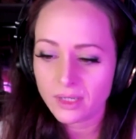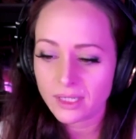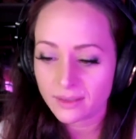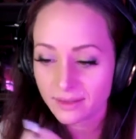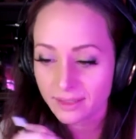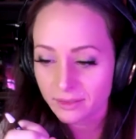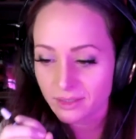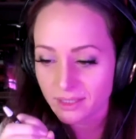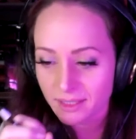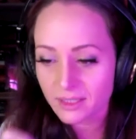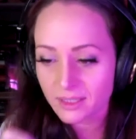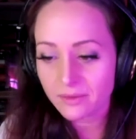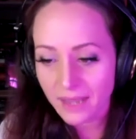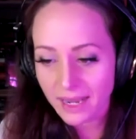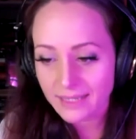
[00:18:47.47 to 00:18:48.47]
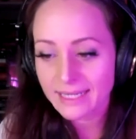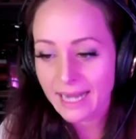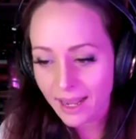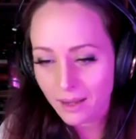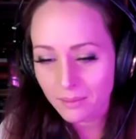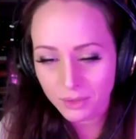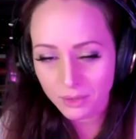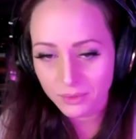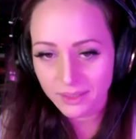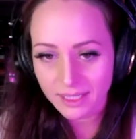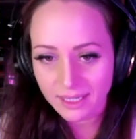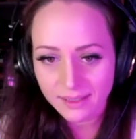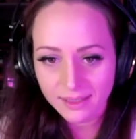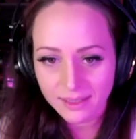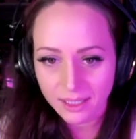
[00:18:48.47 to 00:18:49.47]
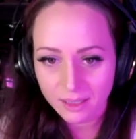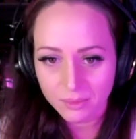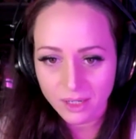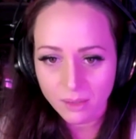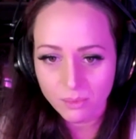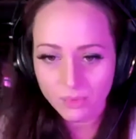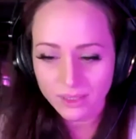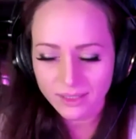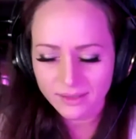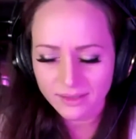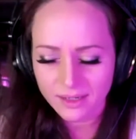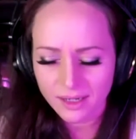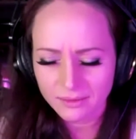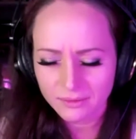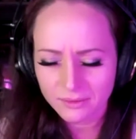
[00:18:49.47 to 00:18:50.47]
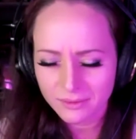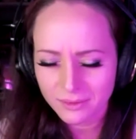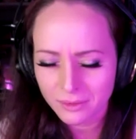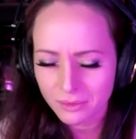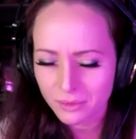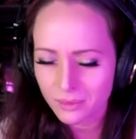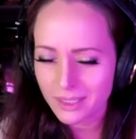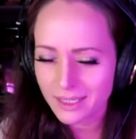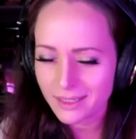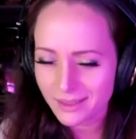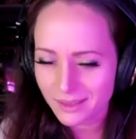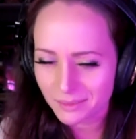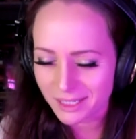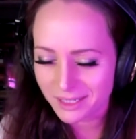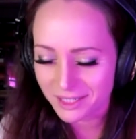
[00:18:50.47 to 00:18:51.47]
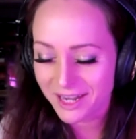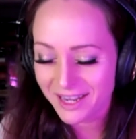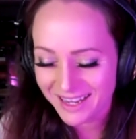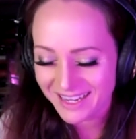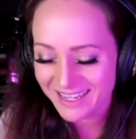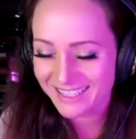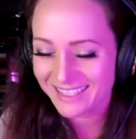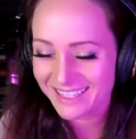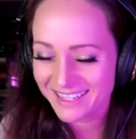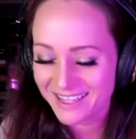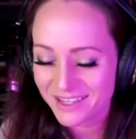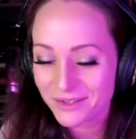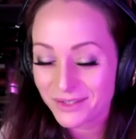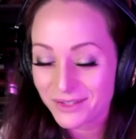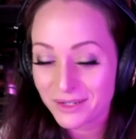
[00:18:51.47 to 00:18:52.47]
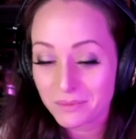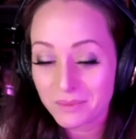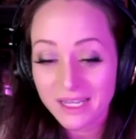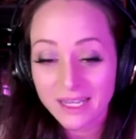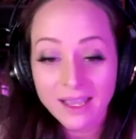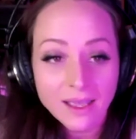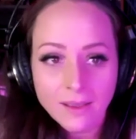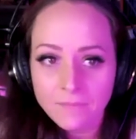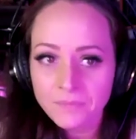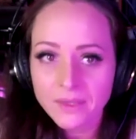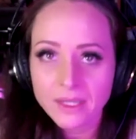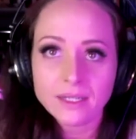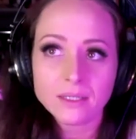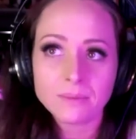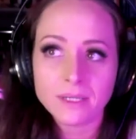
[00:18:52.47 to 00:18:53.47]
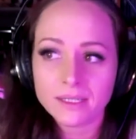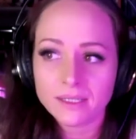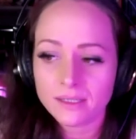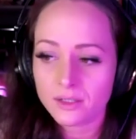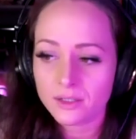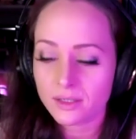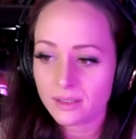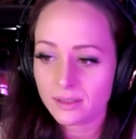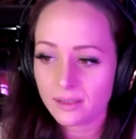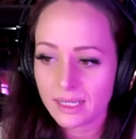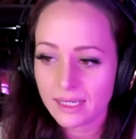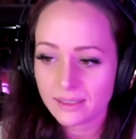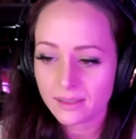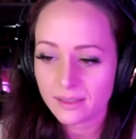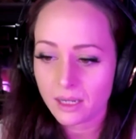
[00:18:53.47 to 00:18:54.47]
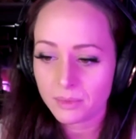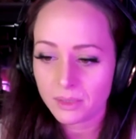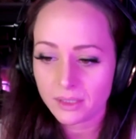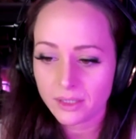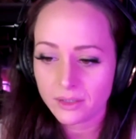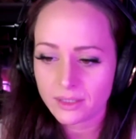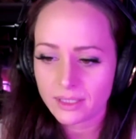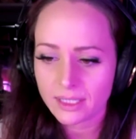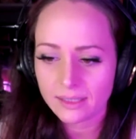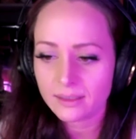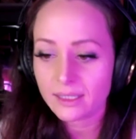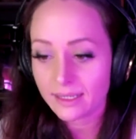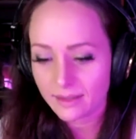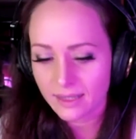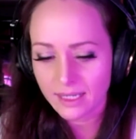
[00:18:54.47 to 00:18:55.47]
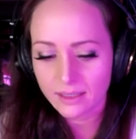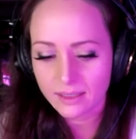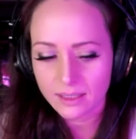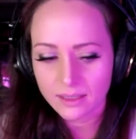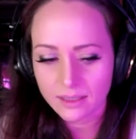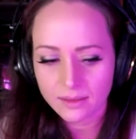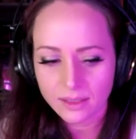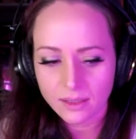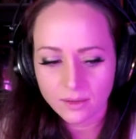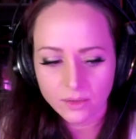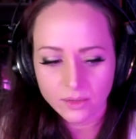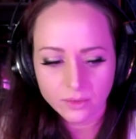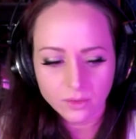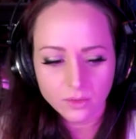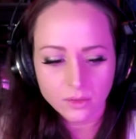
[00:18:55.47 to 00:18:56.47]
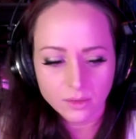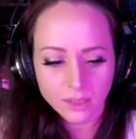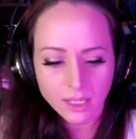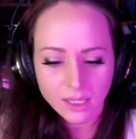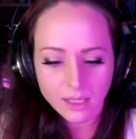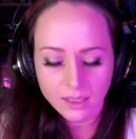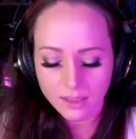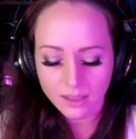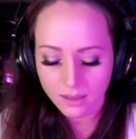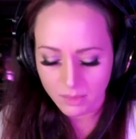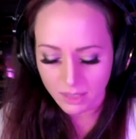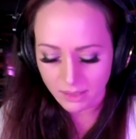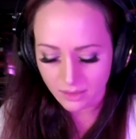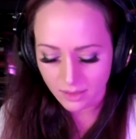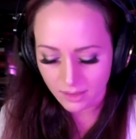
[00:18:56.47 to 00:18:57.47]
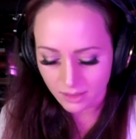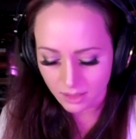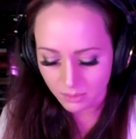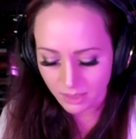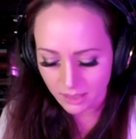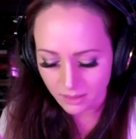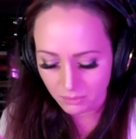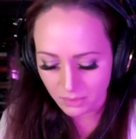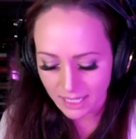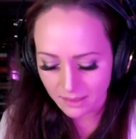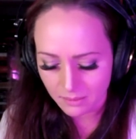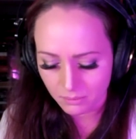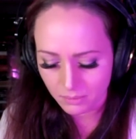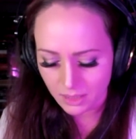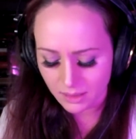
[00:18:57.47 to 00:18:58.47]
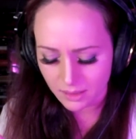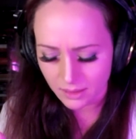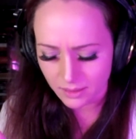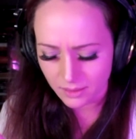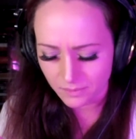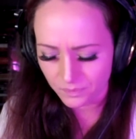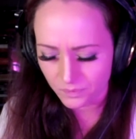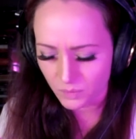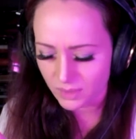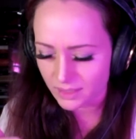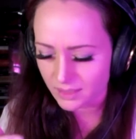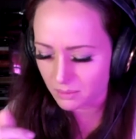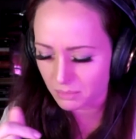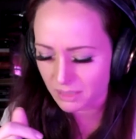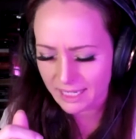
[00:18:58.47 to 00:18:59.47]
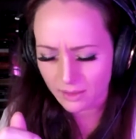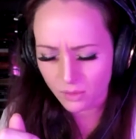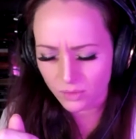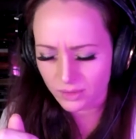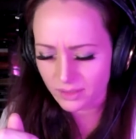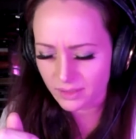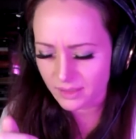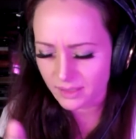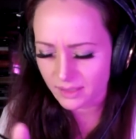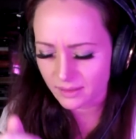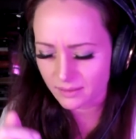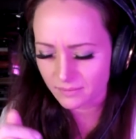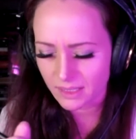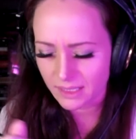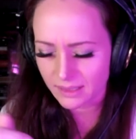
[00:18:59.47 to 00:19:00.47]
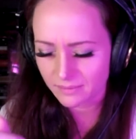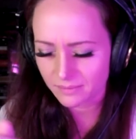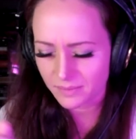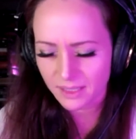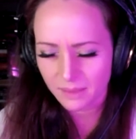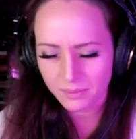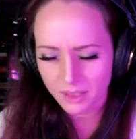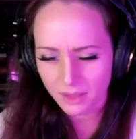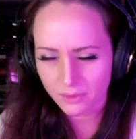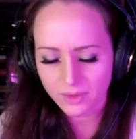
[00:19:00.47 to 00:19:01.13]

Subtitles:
There is still that taboo and that stigma, but it's not quite as much as it used to be. And it's because just in the last couple of years, like that the article I talked about it, what is it, black auras and something or